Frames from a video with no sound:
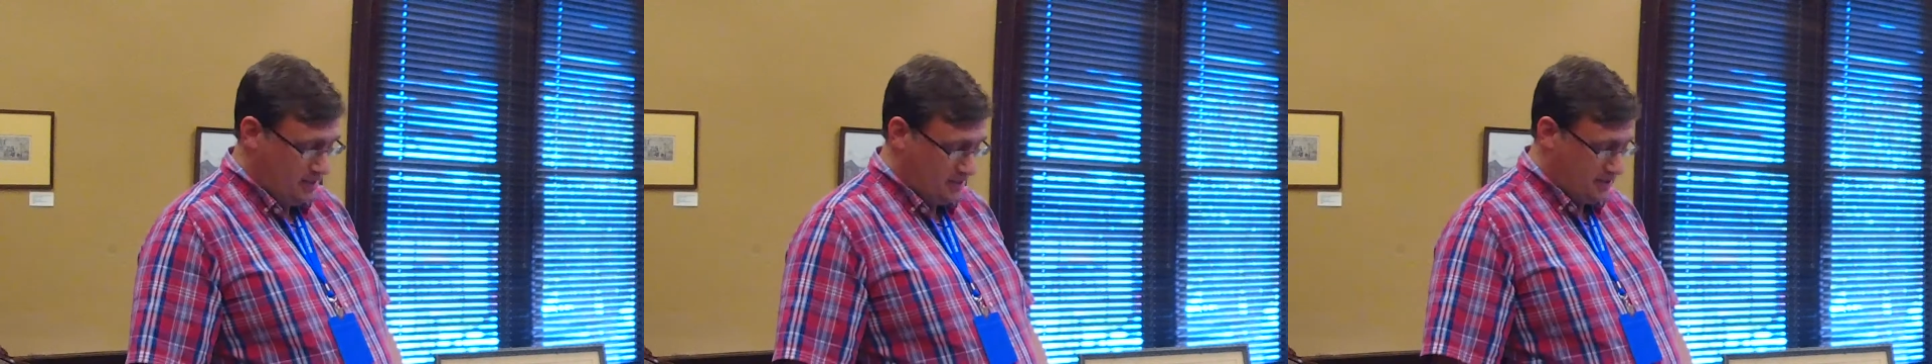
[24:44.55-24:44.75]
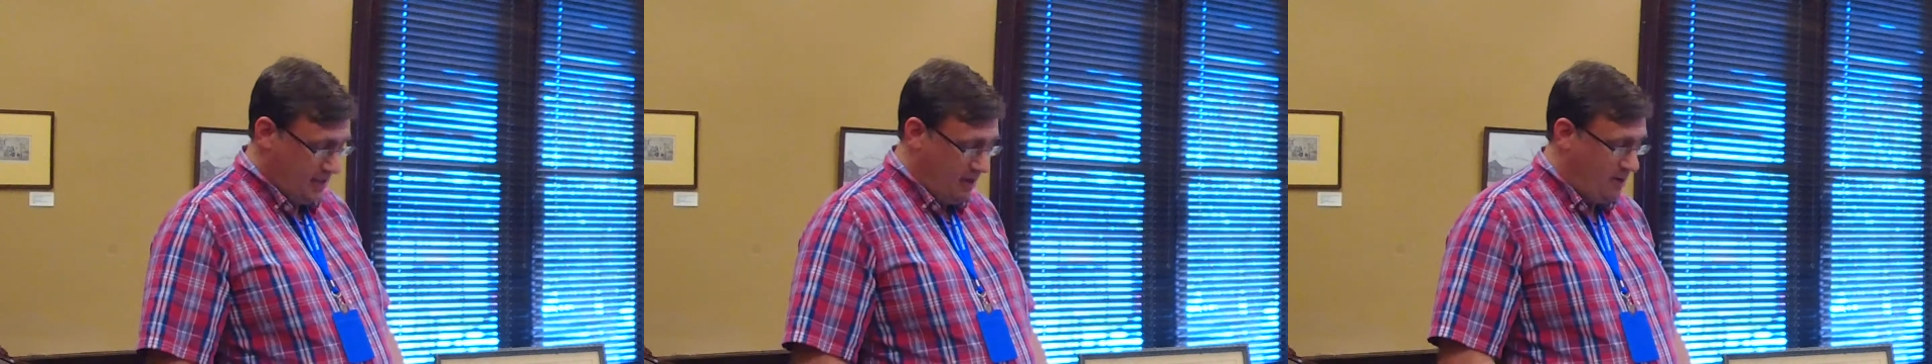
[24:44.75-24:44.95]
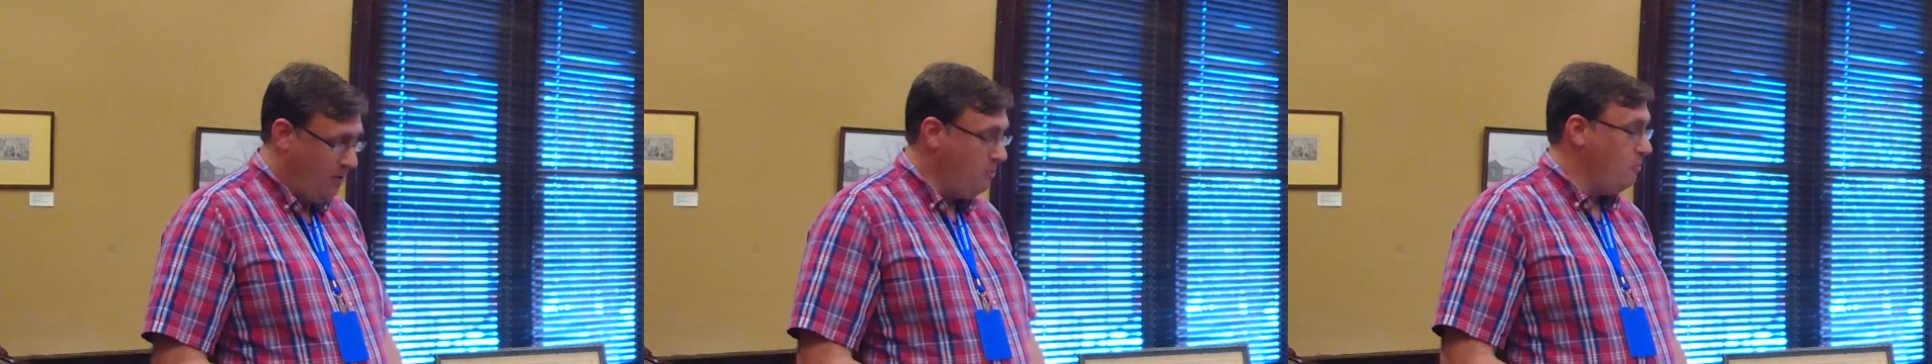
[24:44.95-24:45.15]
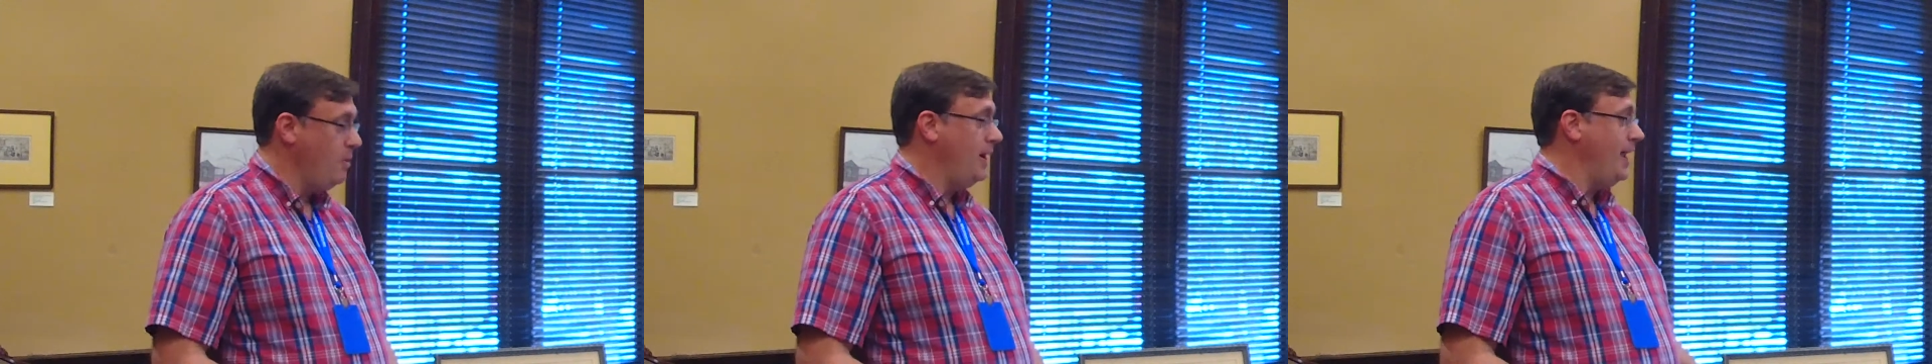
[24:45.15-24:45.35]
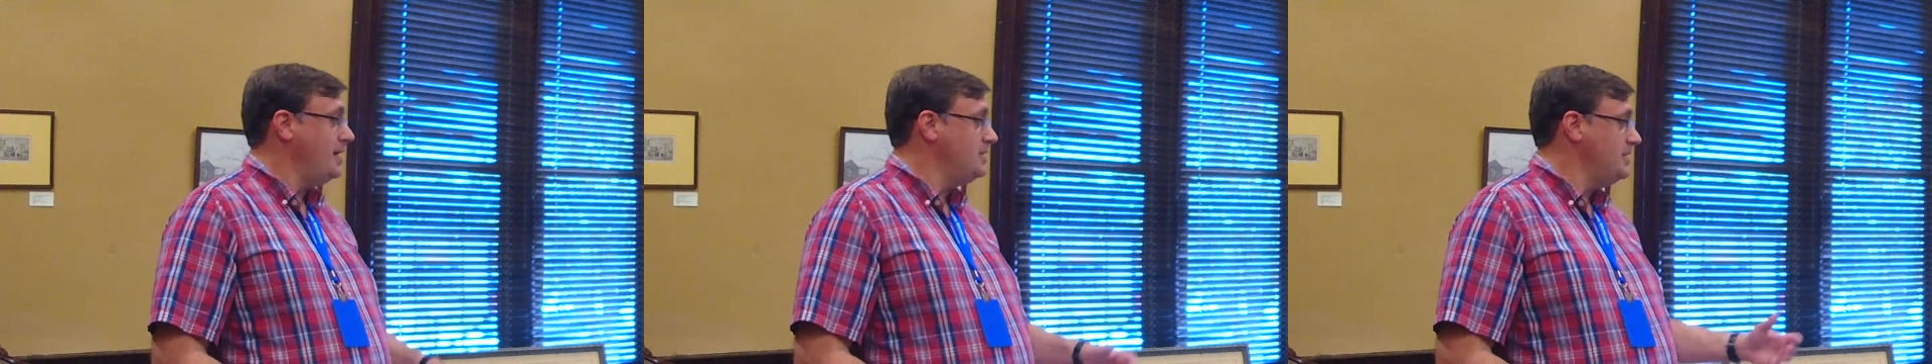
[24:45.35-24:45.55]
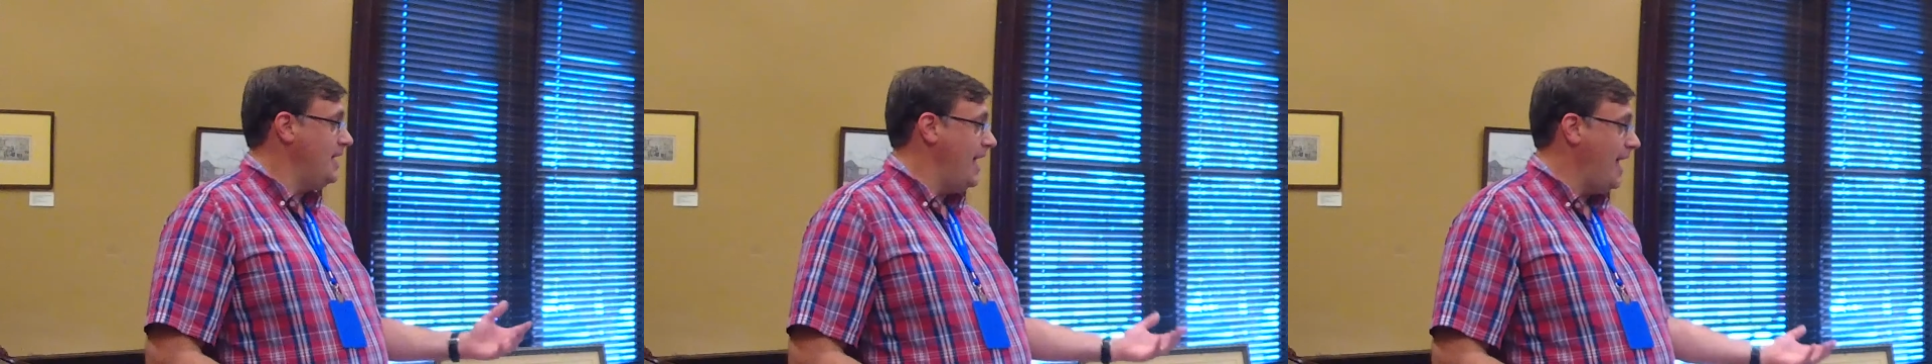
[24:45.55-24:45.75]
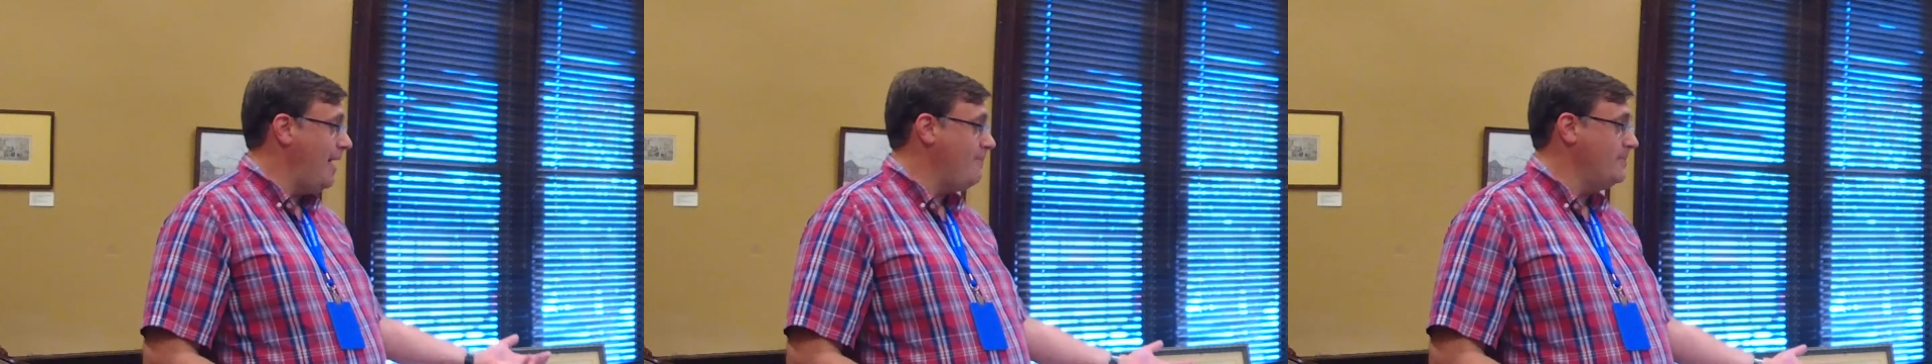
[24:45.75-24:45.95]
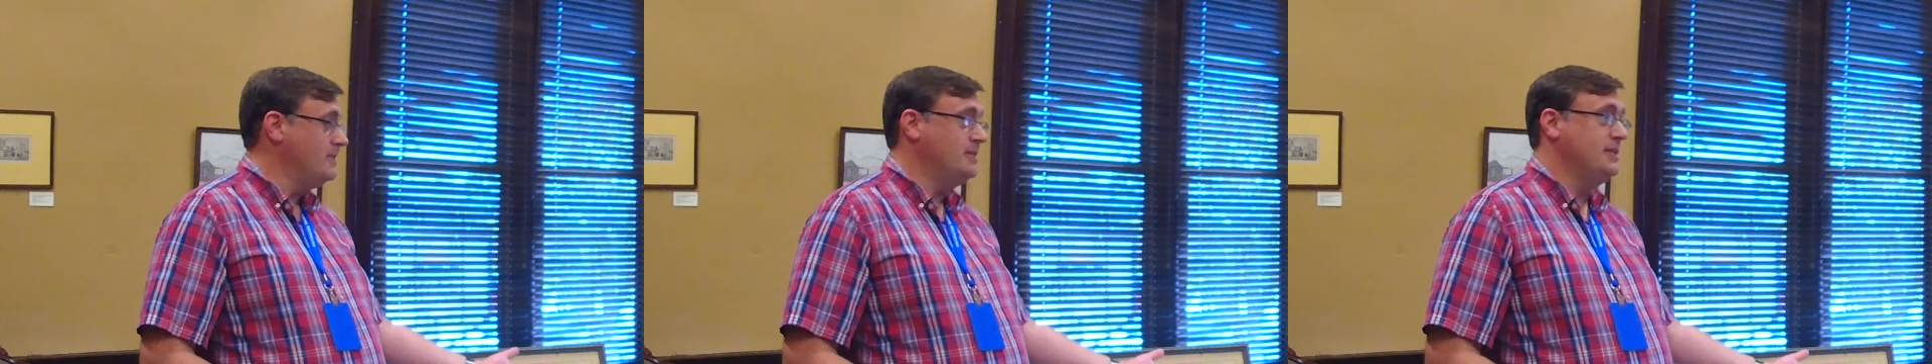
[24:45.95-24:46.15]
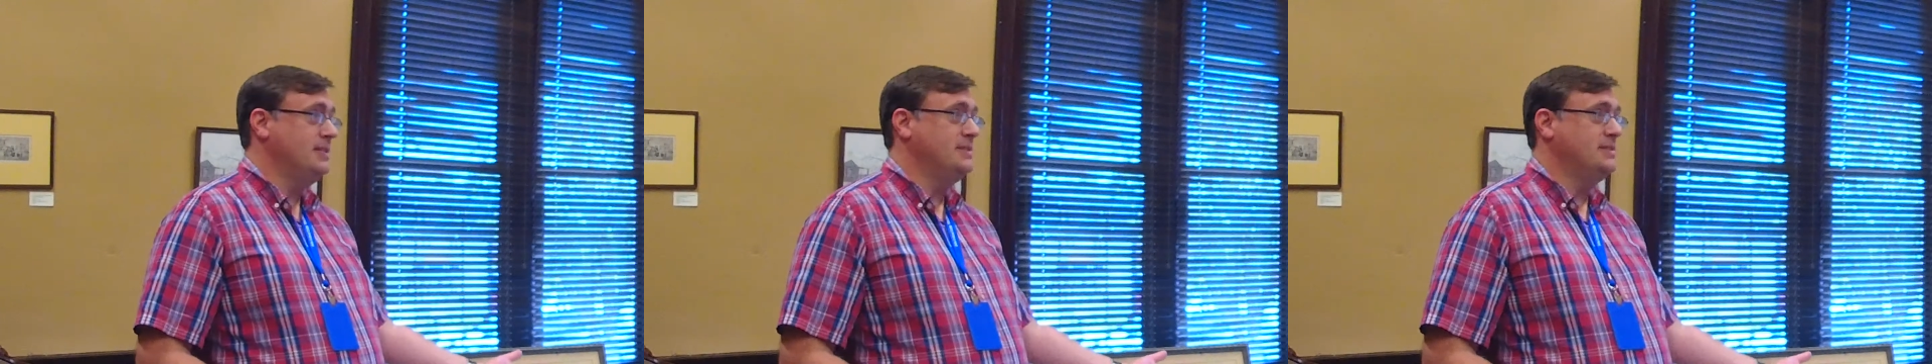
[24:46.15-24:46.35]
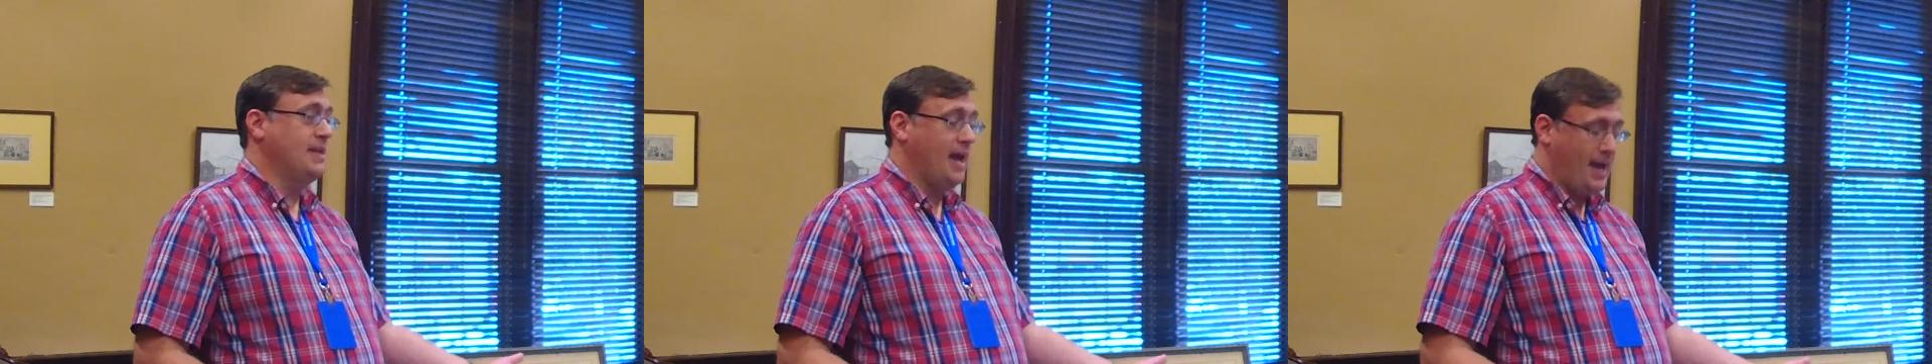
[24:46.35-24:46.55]
So what actually happened to
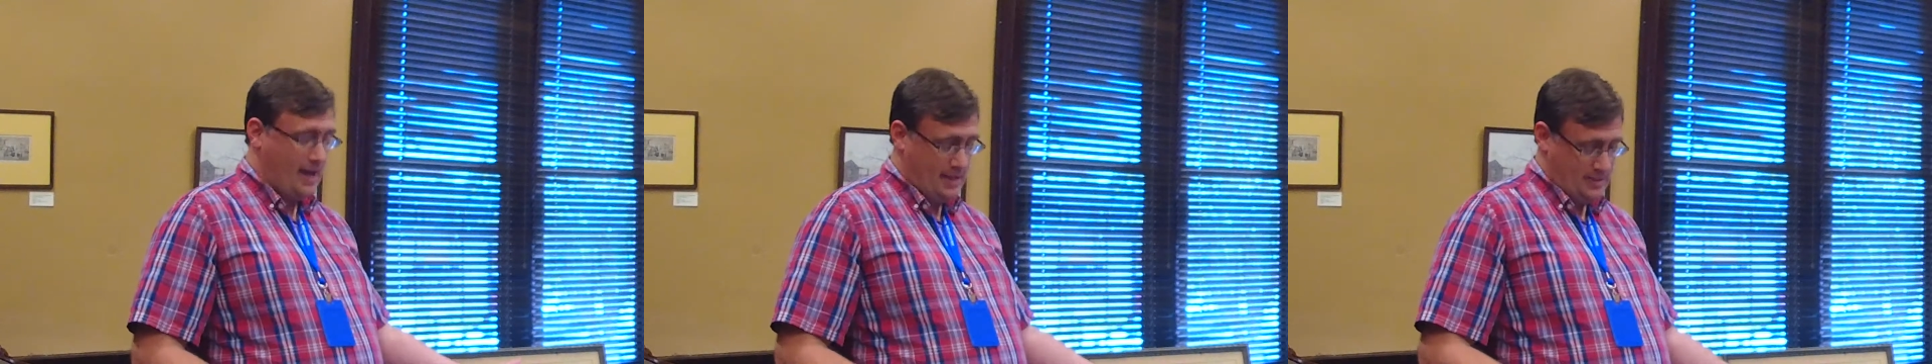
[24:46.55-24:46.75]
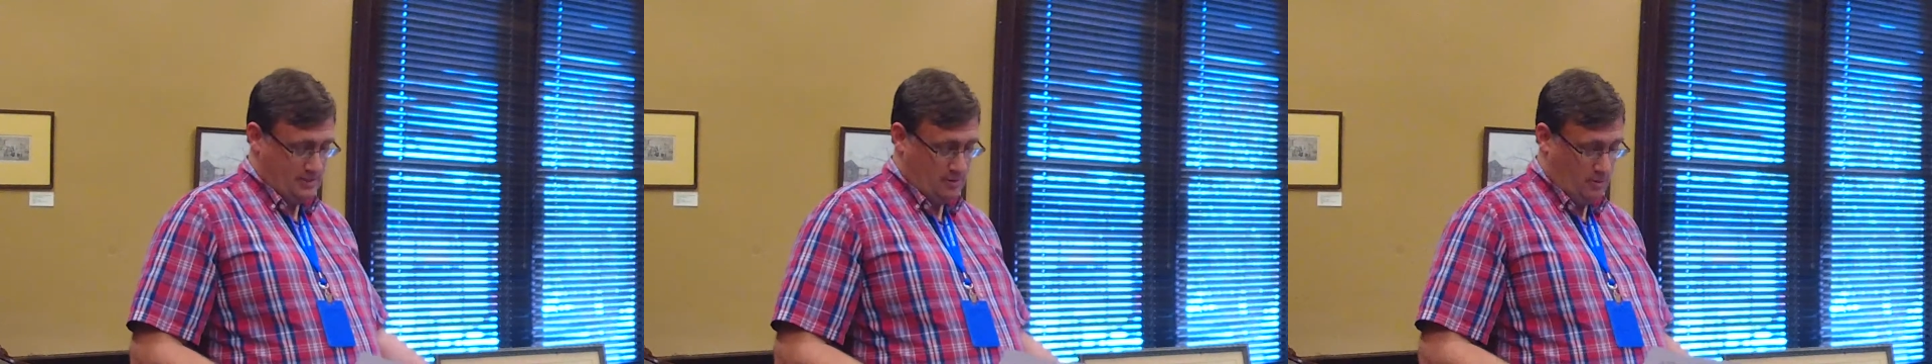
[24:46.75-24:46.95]
these guys,